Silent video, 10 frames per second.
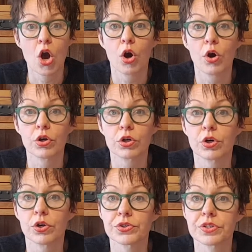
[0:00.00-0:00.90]
or
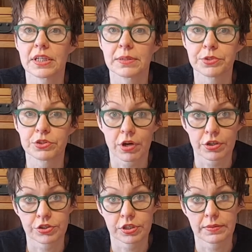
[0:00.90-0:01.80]
cause an
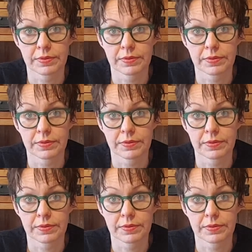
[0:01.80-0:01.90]
obstruction.